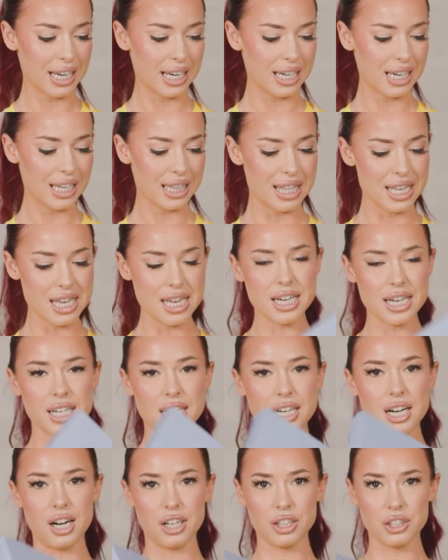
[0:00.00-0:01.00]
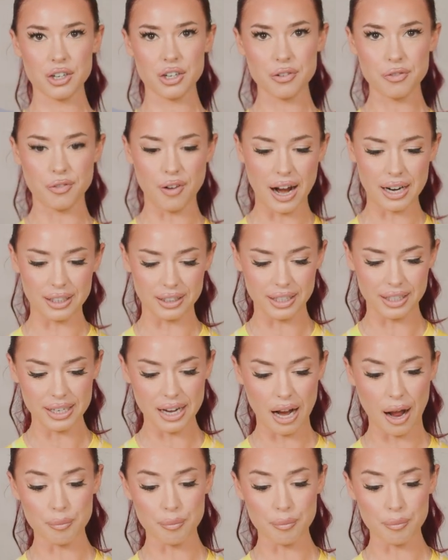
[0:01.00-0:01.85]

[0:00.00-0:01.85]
in the color violet.